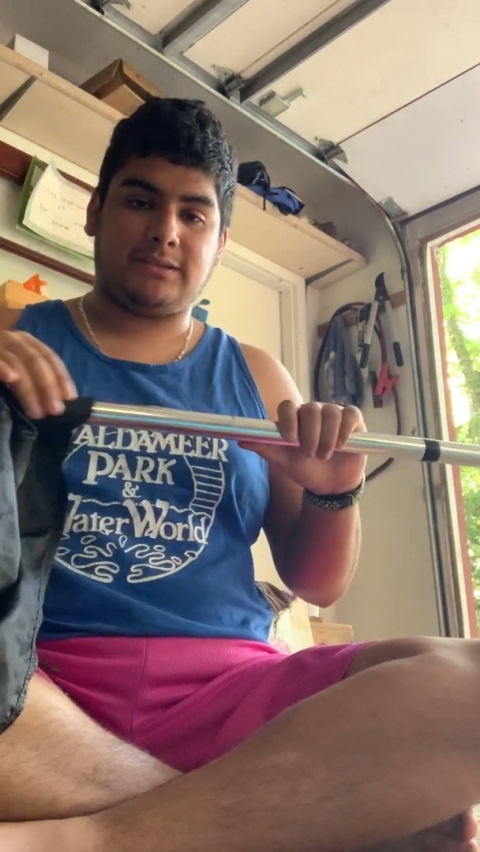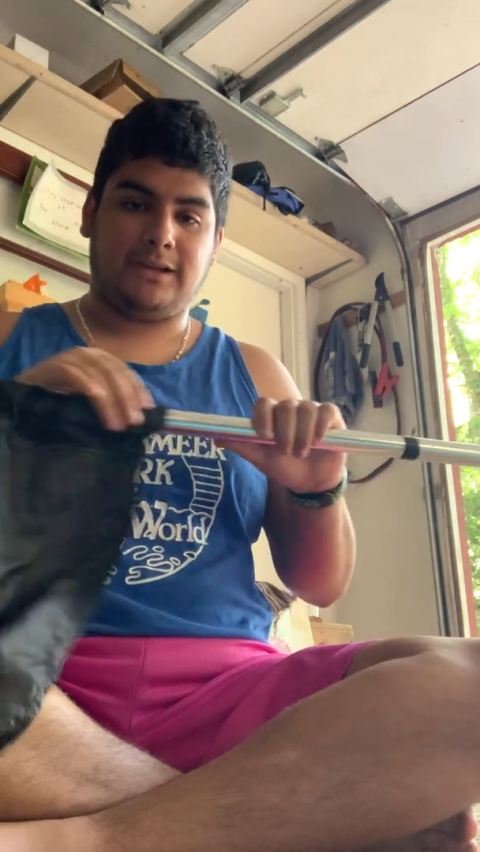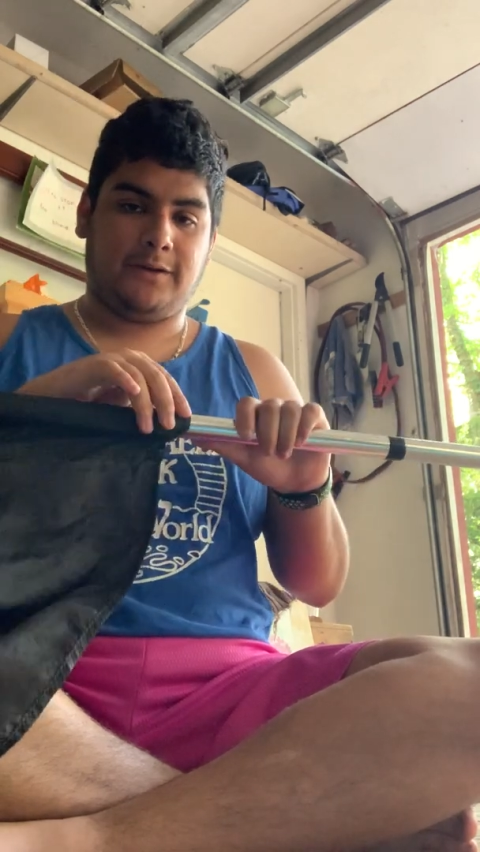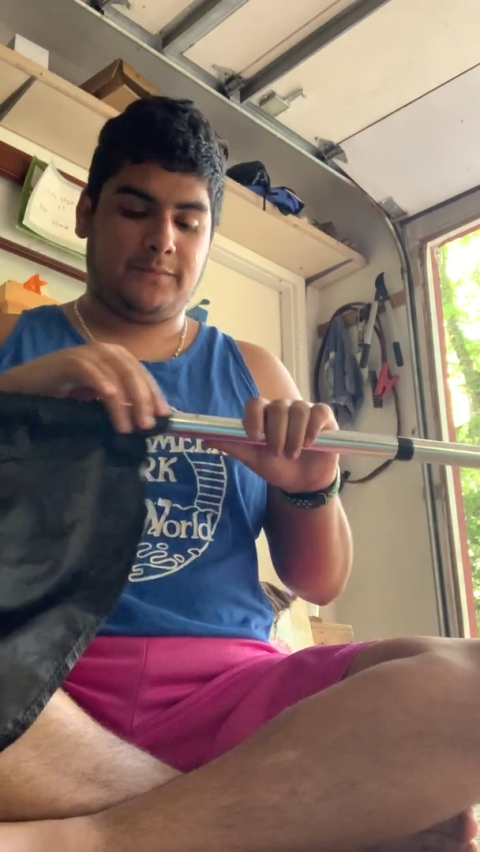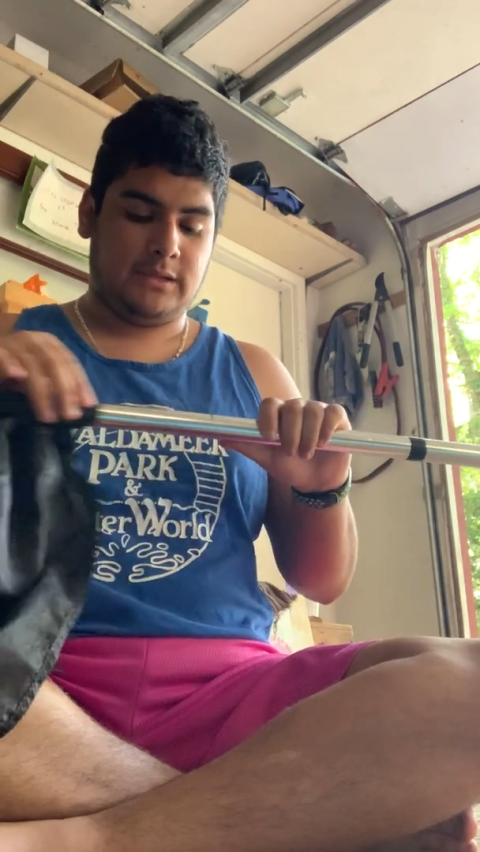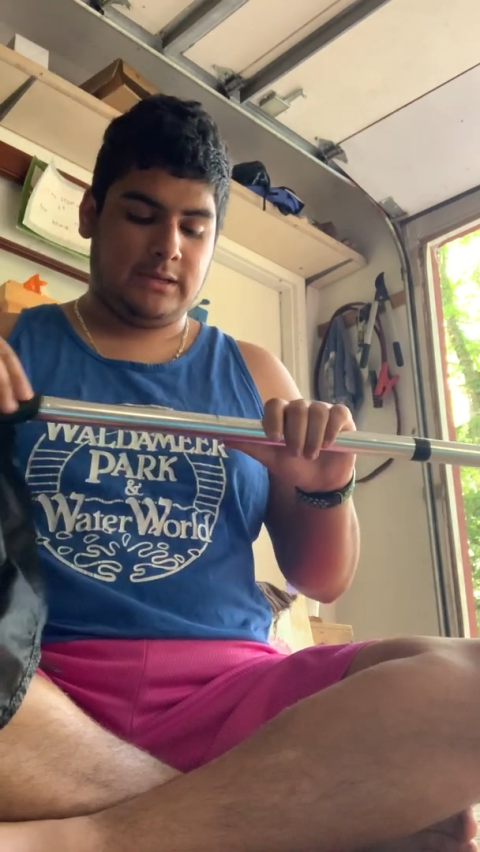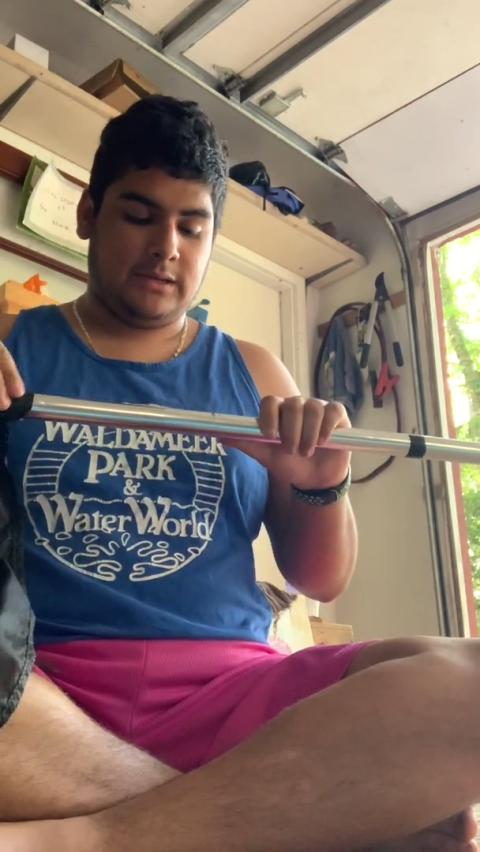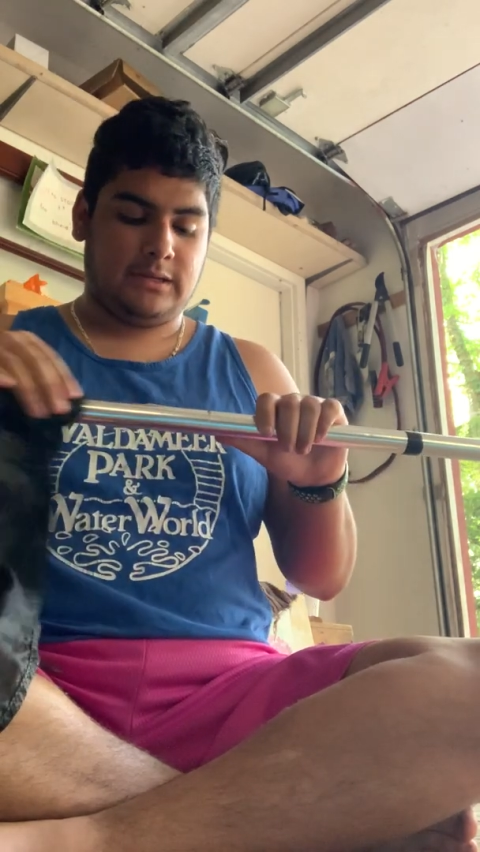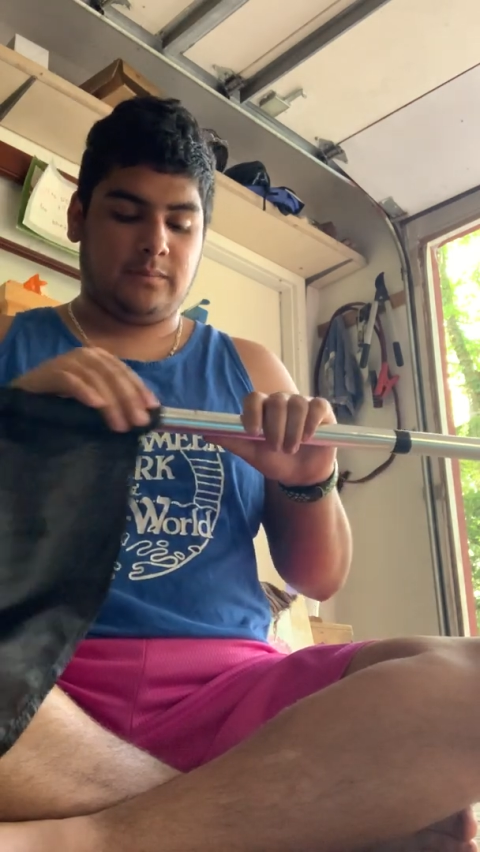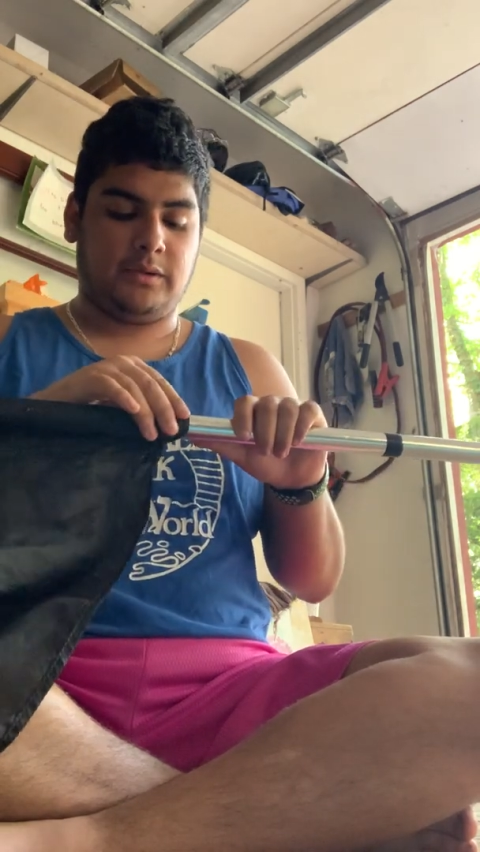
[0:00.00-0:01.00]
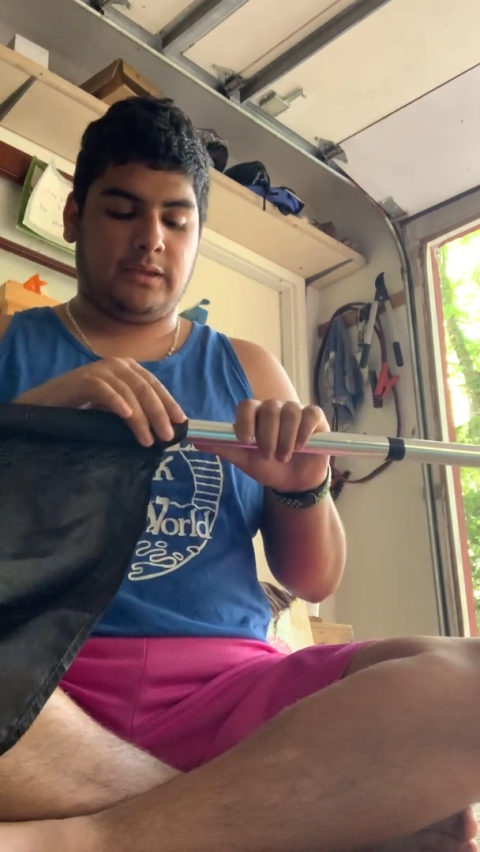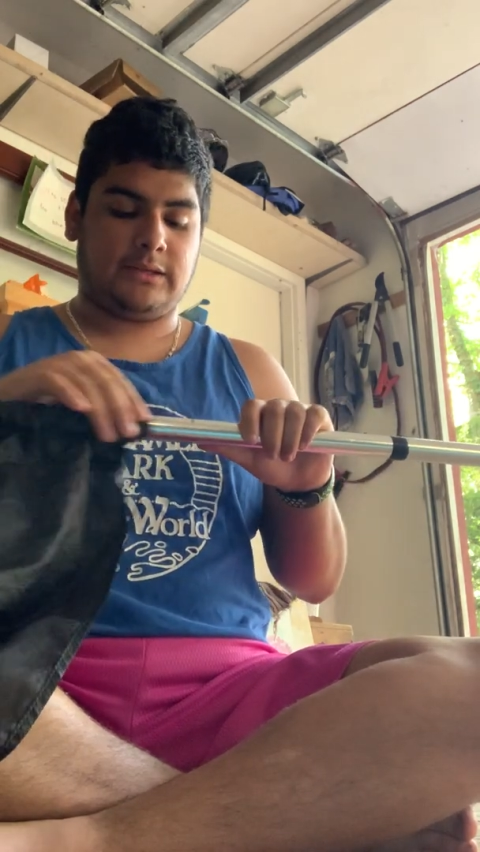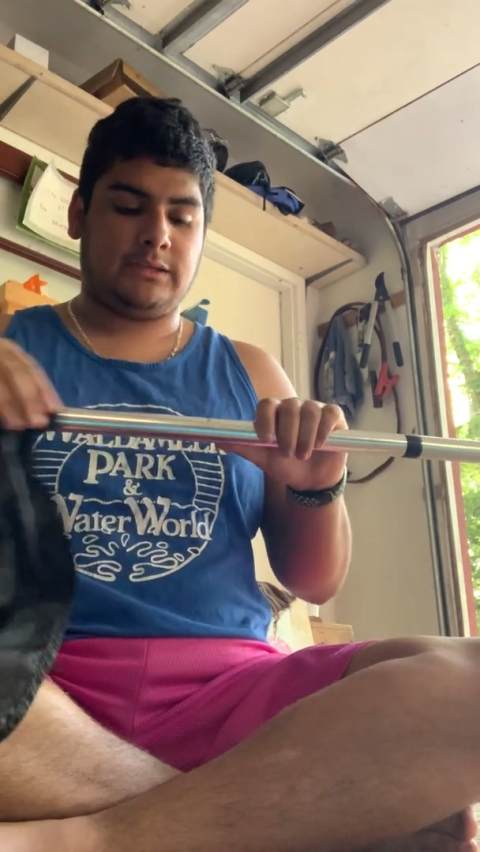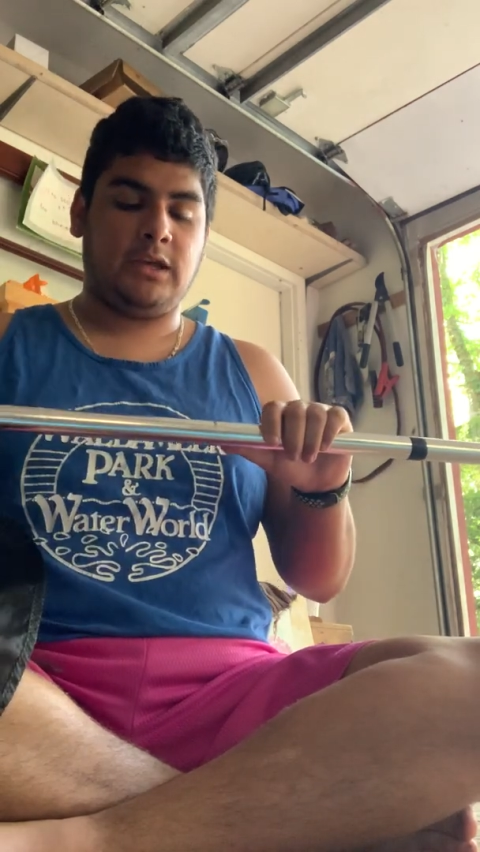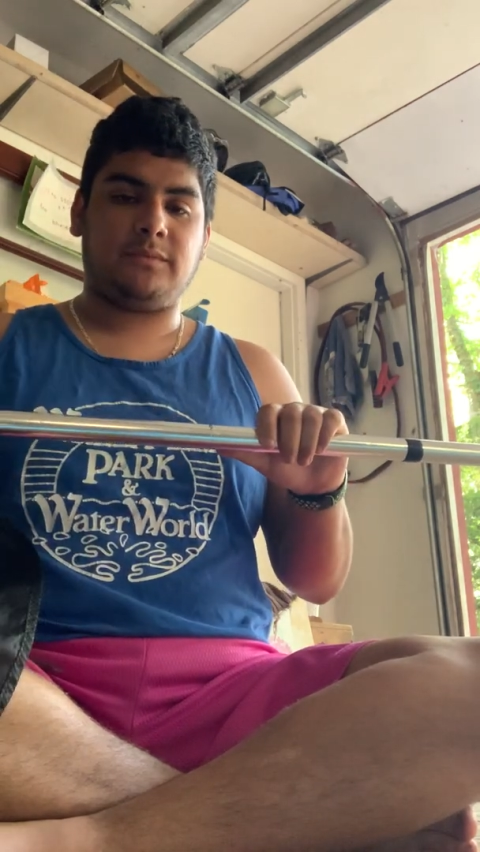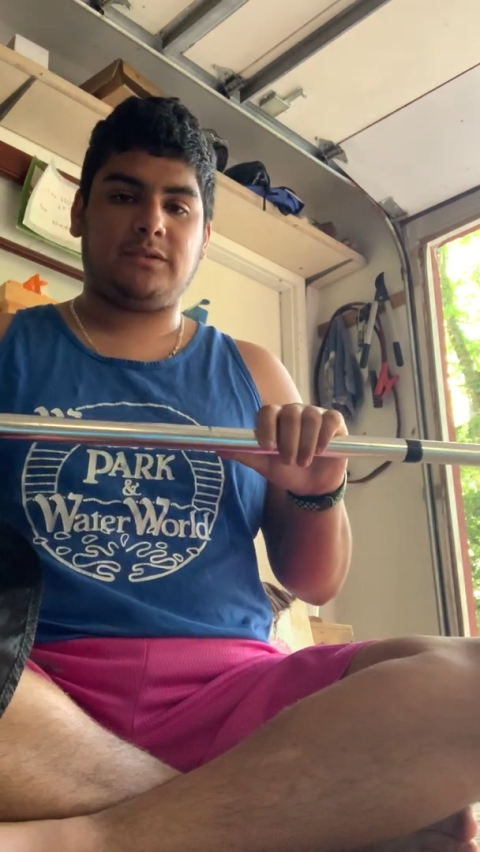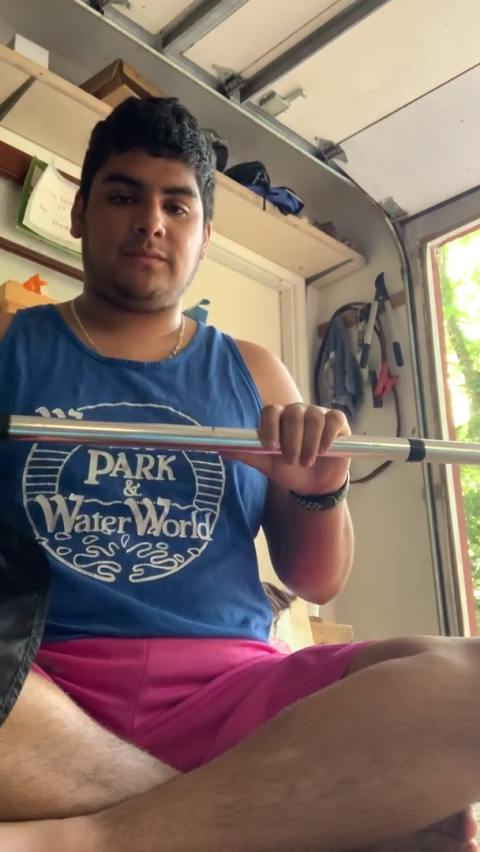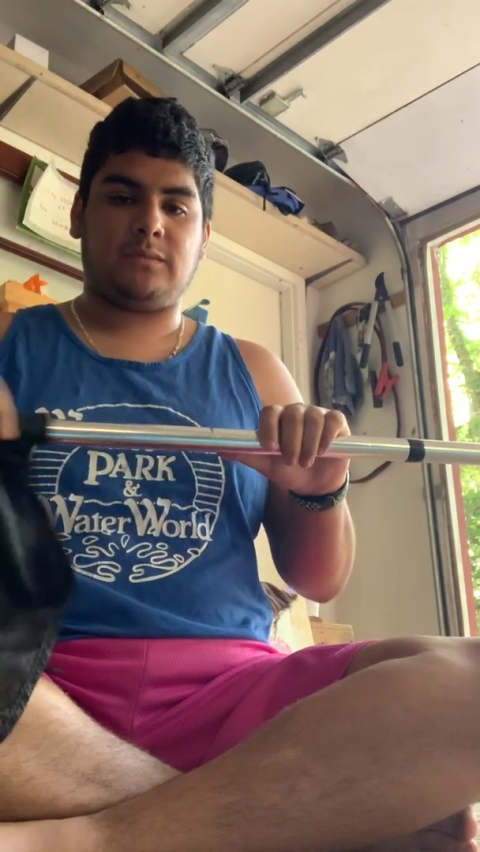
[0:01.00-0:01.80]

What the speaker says: you know, completely untaped.